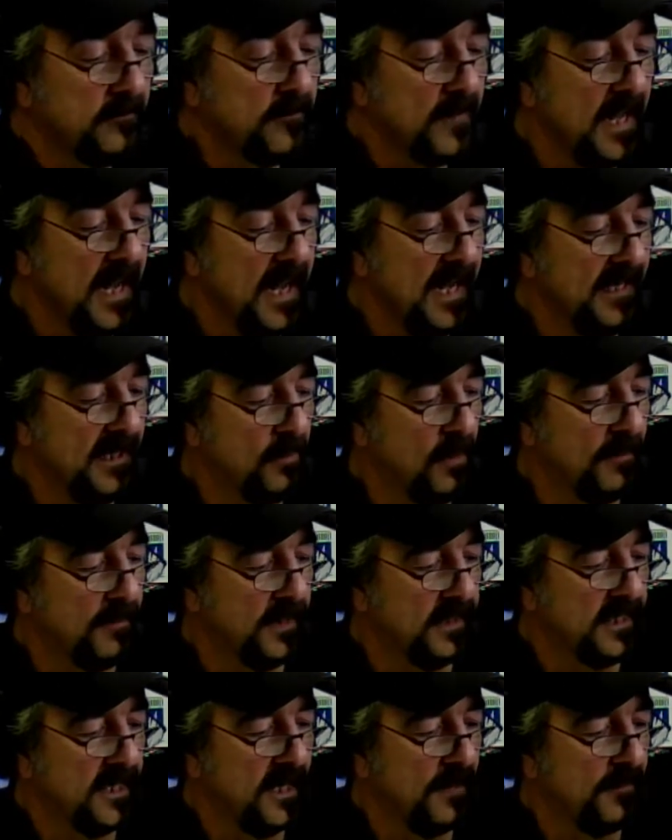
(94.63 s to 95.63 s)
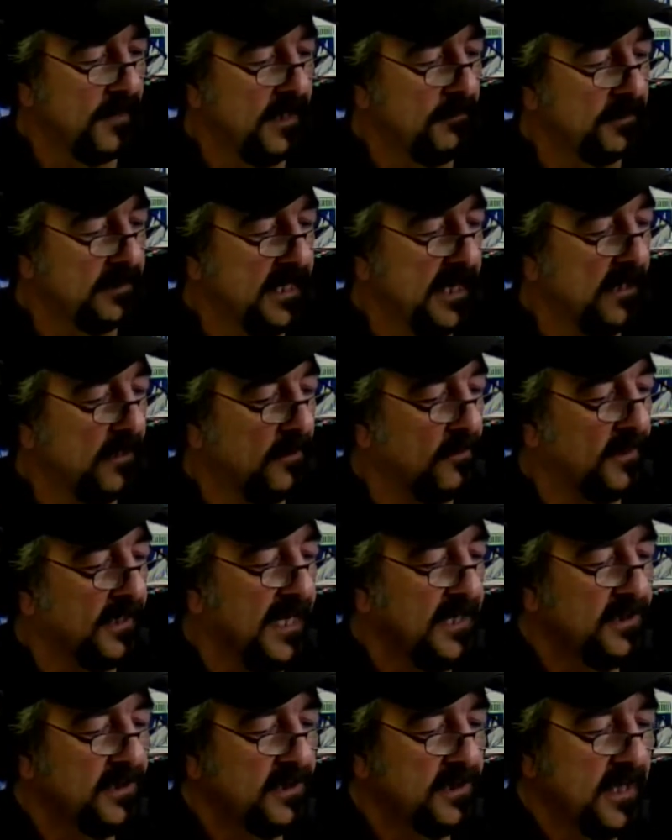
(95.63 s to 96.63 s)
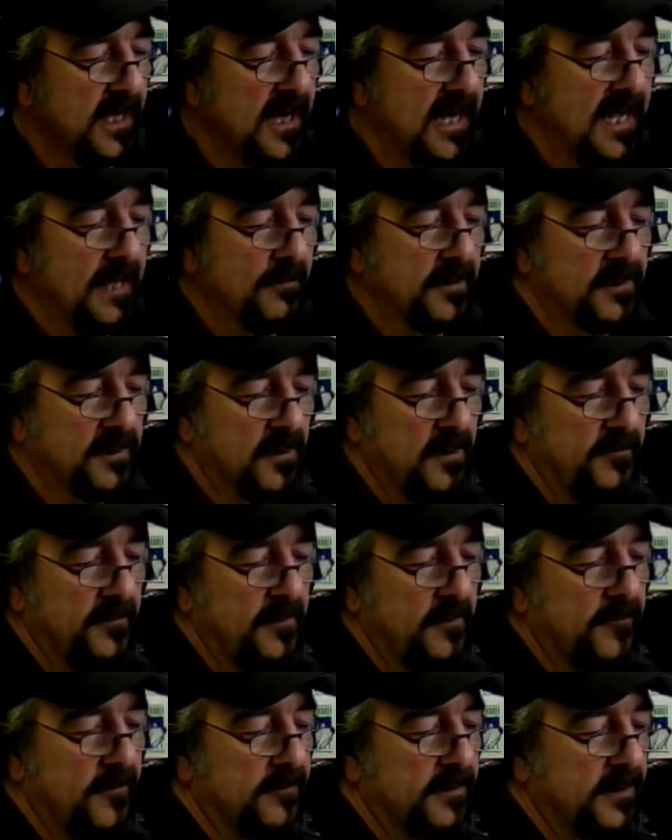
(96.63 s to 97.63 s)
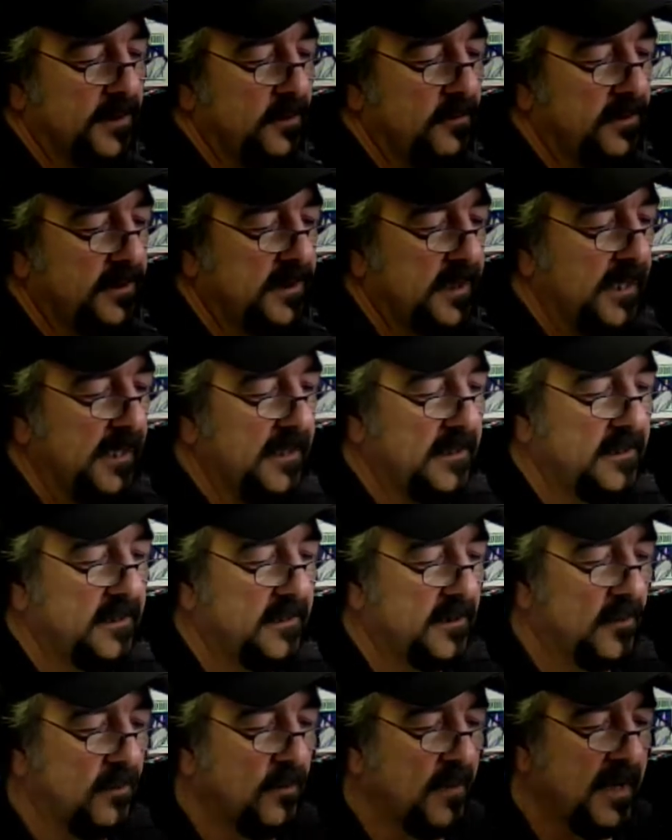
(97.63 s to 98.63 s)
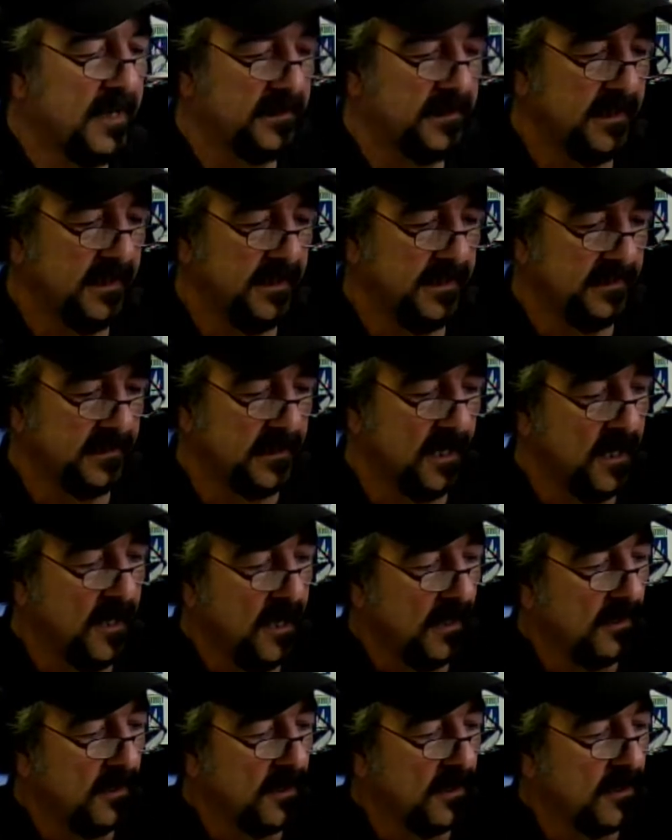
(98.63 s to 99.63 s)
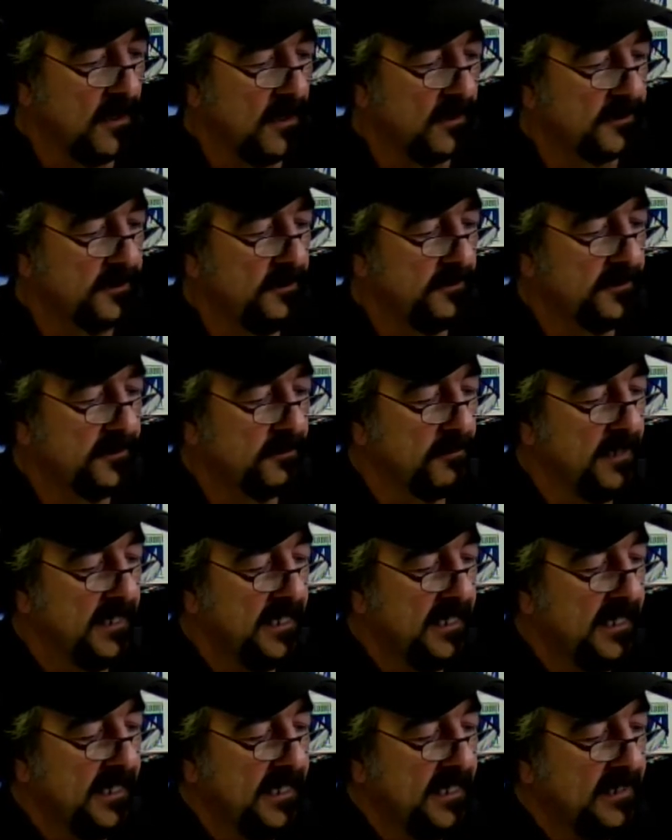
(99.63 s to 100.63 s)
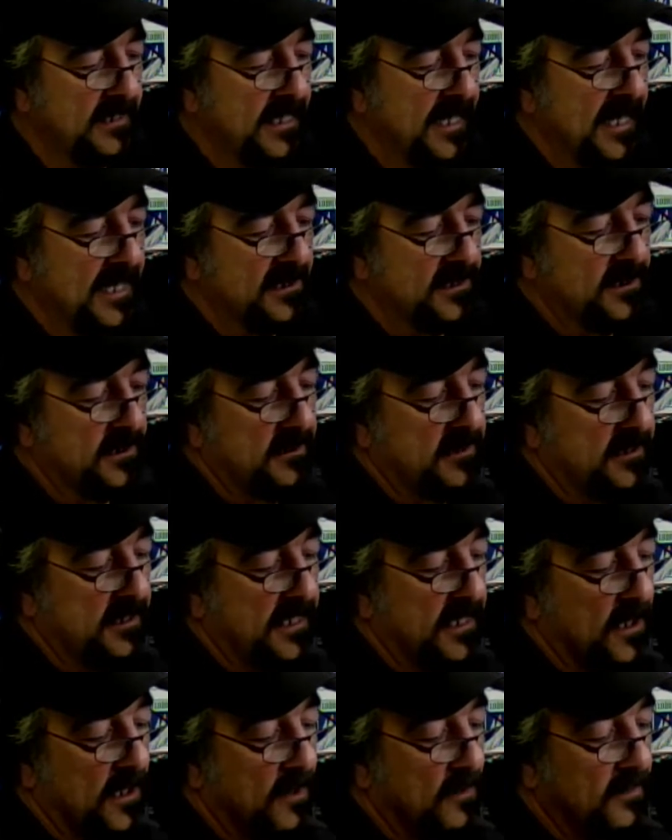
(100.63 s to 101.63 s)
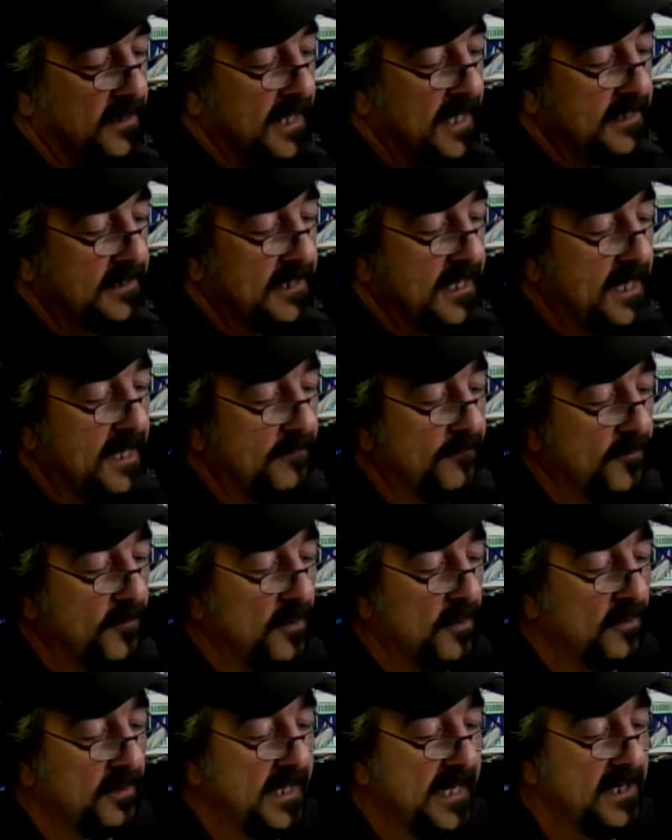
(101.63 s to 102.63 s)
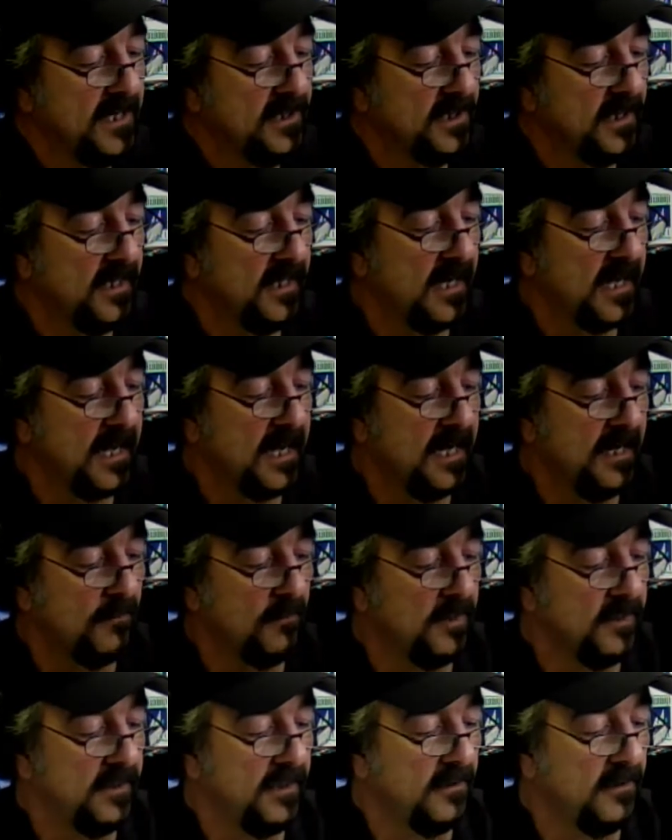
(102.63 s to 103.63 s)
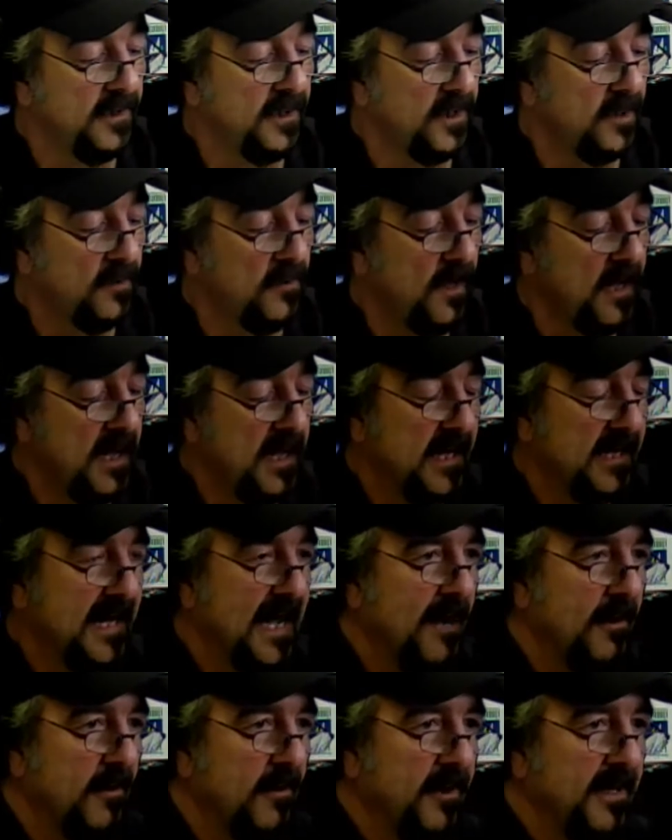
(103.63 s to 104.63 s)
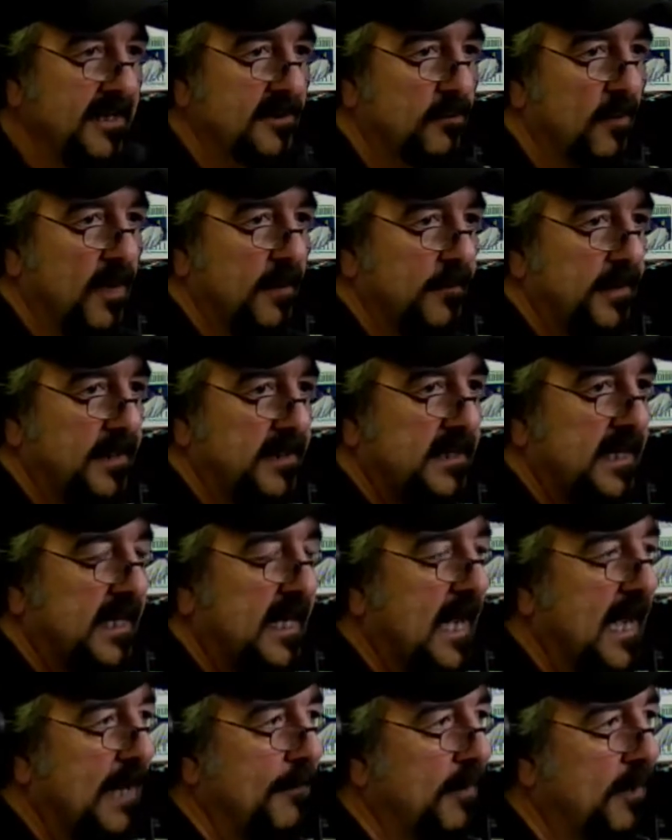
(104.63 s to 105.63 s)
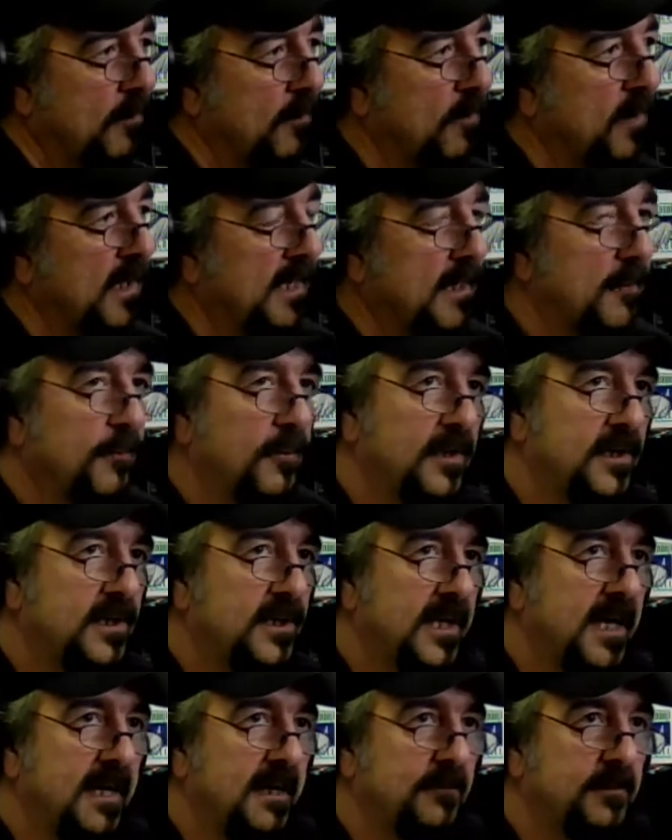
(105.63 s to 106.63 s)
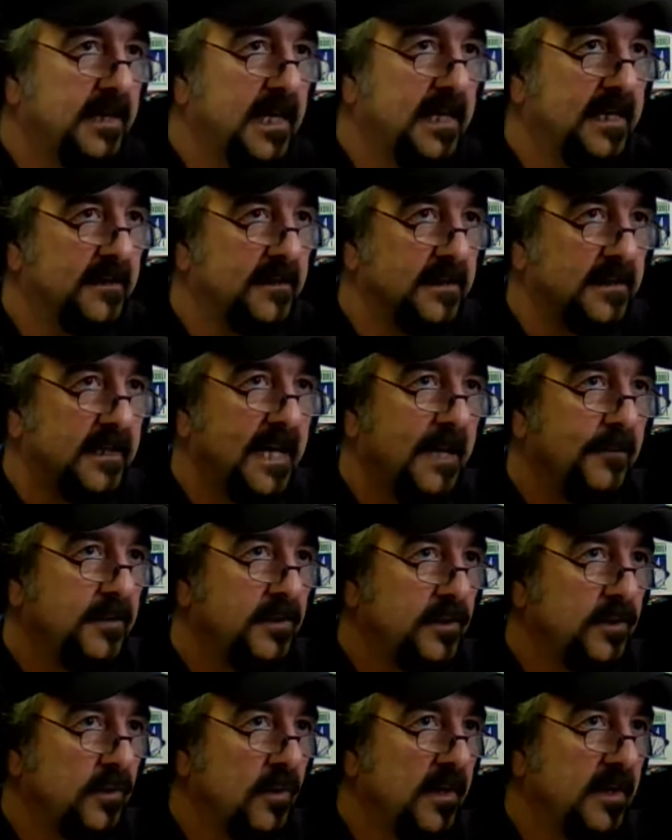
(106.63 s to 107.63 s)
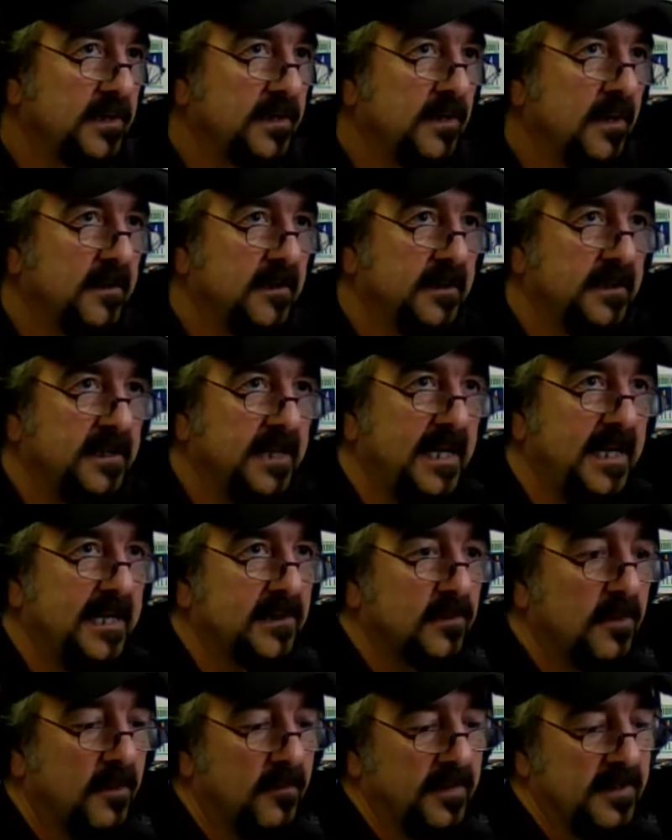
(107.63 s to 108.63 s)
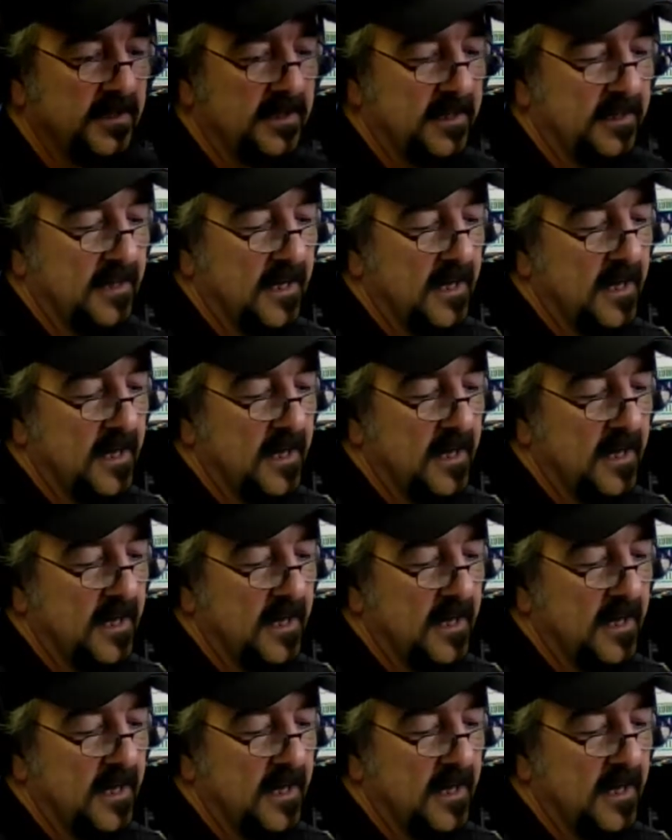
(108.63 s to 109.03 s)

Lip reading: and Equipment Company with 8 locations in Iowa to serve you from Sioux City to the Quad Cities. Log on to 3e-co.com for a location in Iowa near you. Now here he is, one busy guy, and we really appreciate him taking the time to join us on the tee as always. And